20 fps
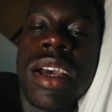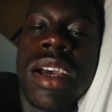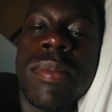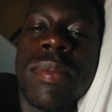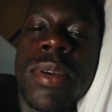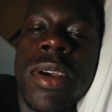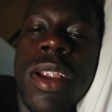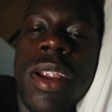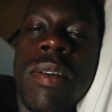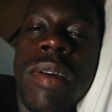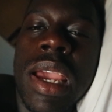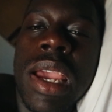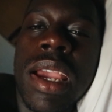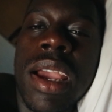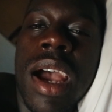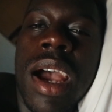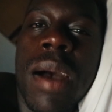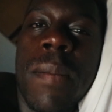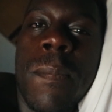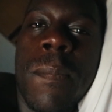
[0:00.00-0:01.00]
I'm gonna
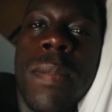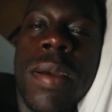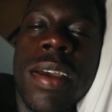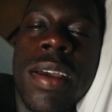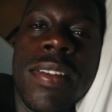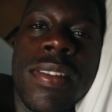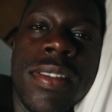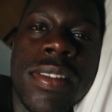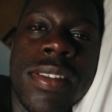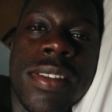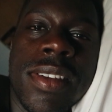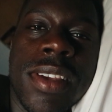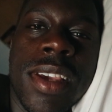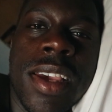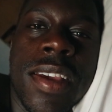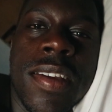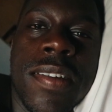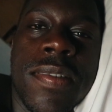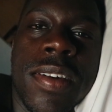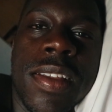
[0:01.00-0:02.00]
wake up and
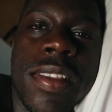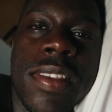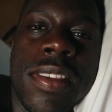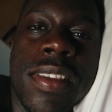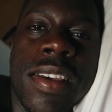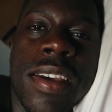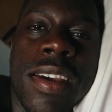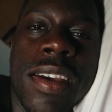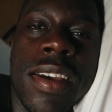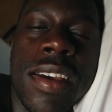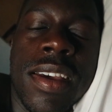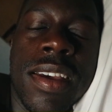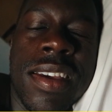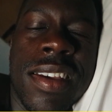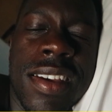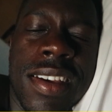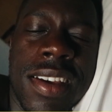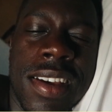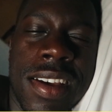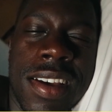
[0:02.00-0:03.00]
see what the
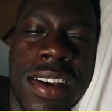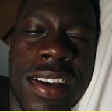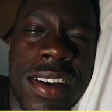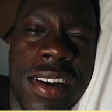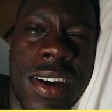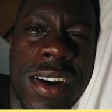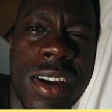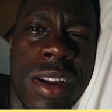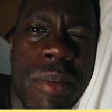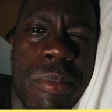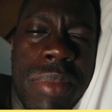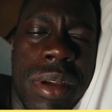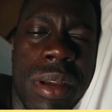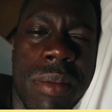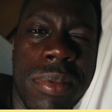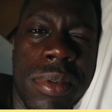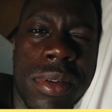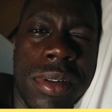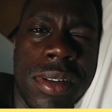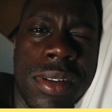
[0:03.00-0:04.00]
other
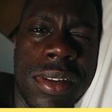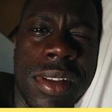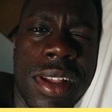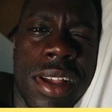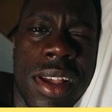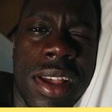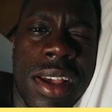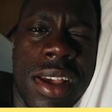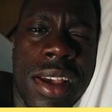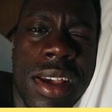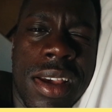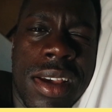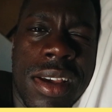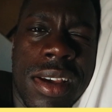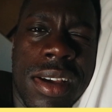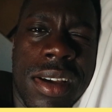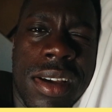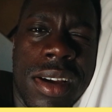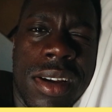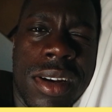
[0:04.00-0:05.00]
people
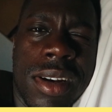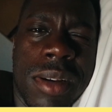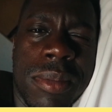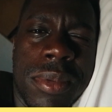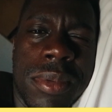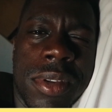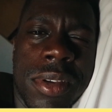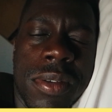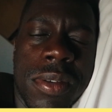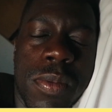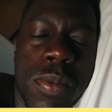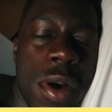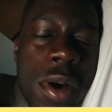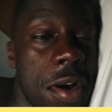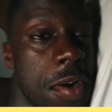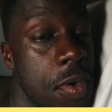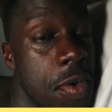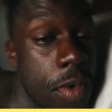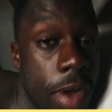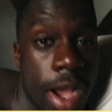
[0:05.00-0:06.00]
are up to.
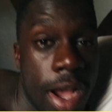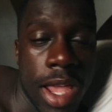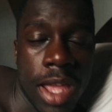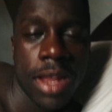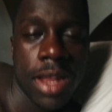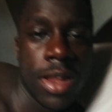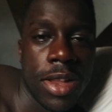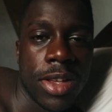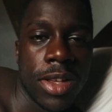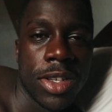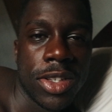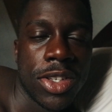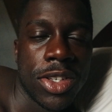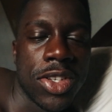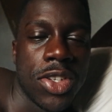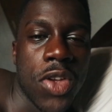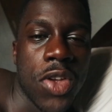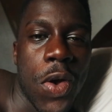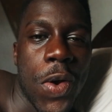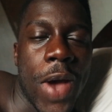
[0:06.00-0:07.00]
Whoa, I look
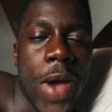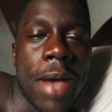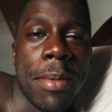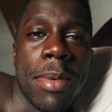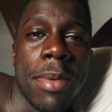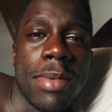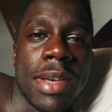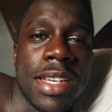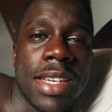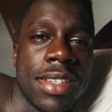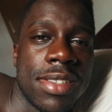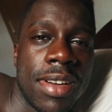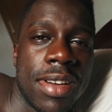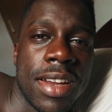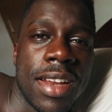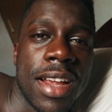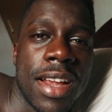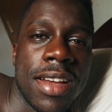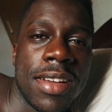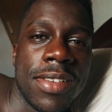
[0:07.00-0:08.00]
so, I'm a mess
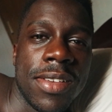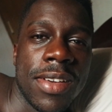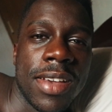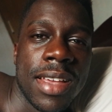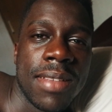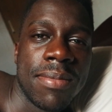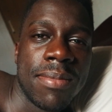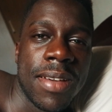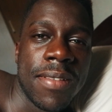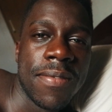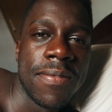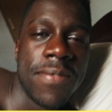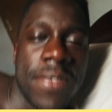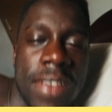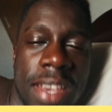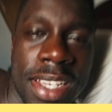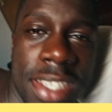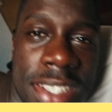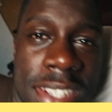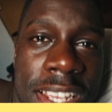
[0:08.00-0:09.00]
right now. Look at my
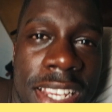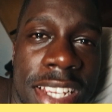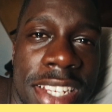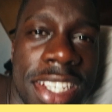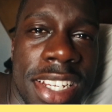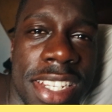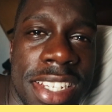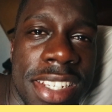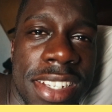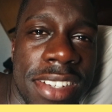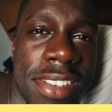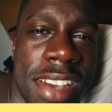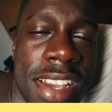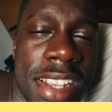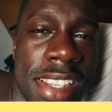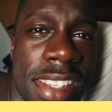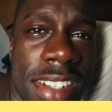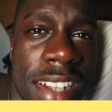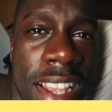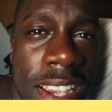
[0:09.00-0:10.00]
face like Jesus
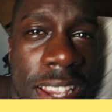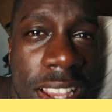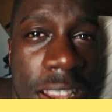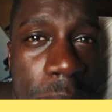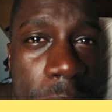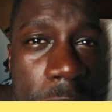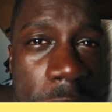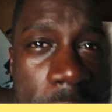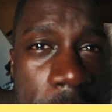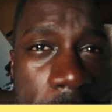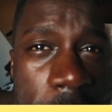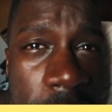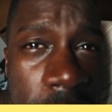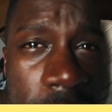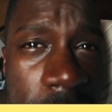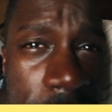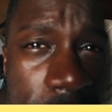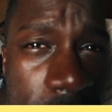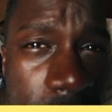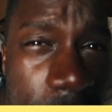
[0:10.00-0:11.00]
Christ, like I'm on
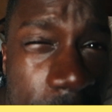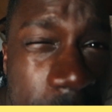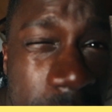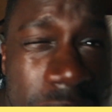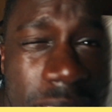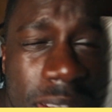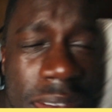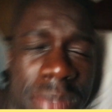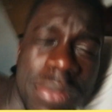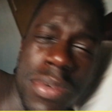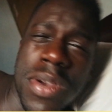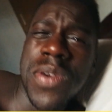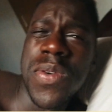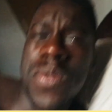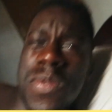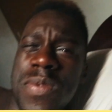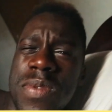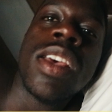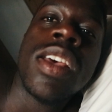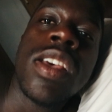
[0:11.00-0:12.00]
cocaine or something. Whoa.
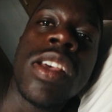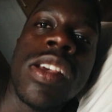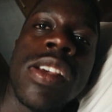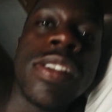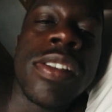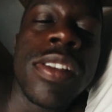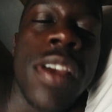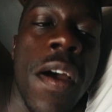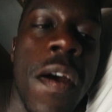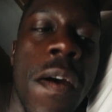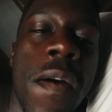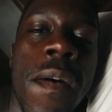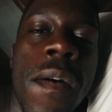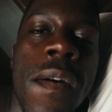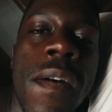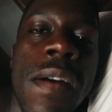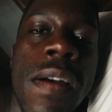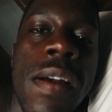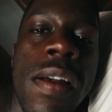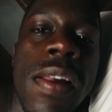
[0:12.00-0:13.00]
So,
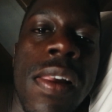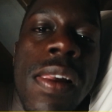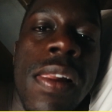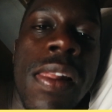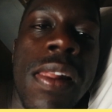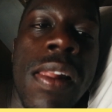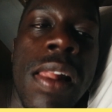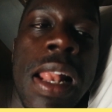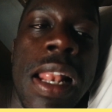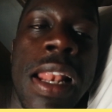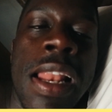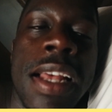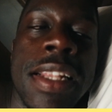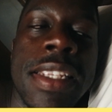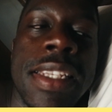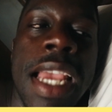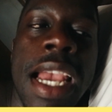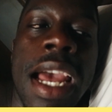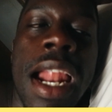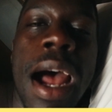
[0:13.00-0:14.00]

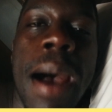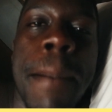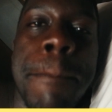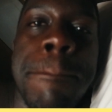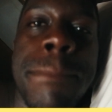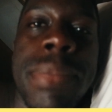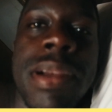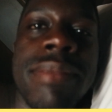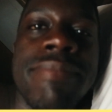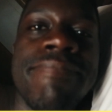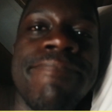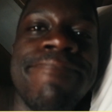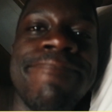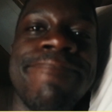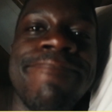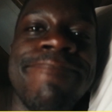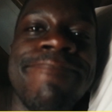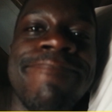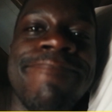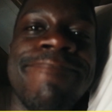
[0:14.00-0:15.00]
let's get up.
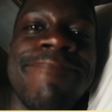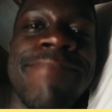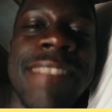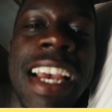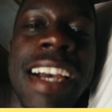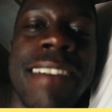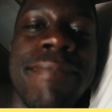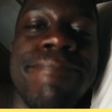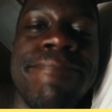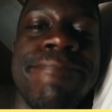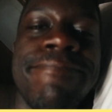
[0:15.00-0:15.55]
Yeah.